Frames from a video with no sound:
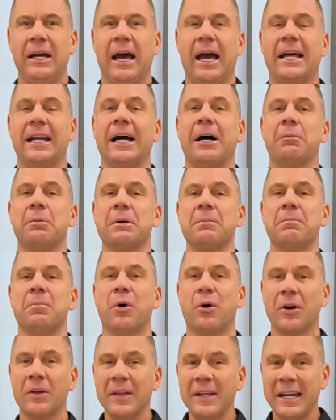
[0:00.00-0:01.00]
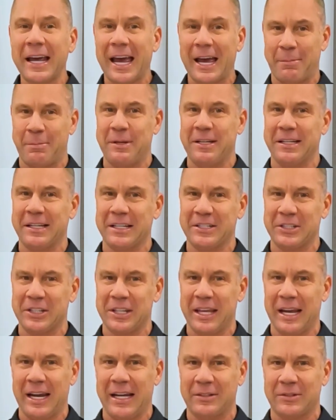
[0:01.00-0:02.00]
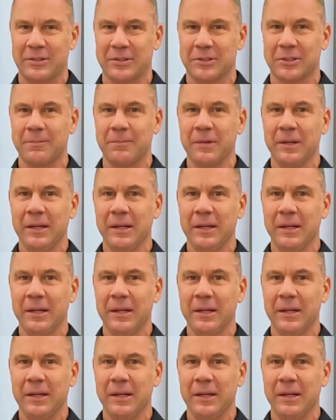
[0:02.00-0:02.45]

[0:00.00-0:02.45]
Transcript: and I'll be more than happy to get you the answers.